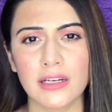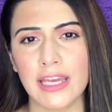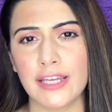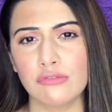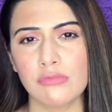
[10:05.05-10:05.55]

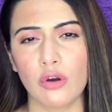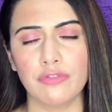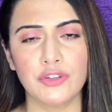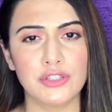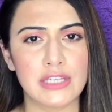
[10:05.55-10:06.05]
again
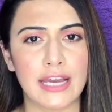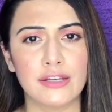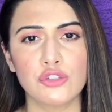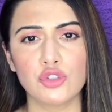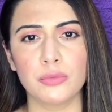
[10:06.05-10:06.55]
of the
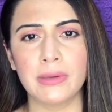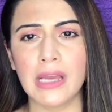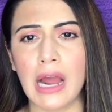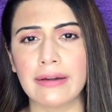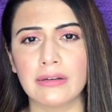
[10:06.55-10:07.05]
tie should
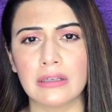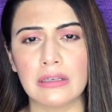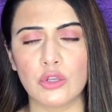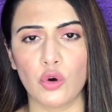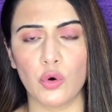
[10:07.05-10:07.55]
be until
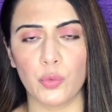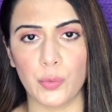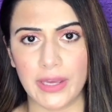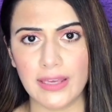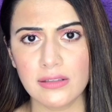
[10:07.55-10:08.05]
your
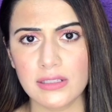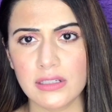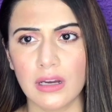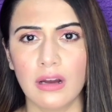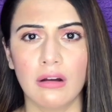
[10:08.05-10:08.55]
waist.